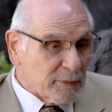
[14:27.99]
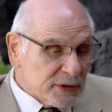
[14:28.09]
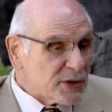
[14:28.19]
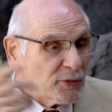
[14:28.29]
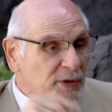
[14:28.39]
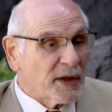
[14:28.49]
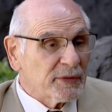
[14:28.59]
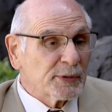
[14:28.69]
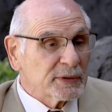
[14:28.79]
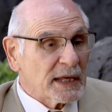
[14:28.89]
We just saw
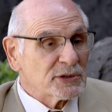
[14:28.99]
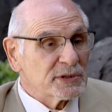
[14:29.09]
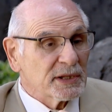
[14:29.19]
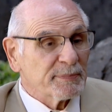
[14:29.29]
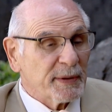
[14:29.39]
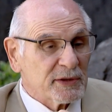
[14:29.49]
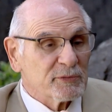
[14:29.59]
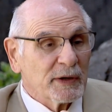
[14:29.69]
another mutation this past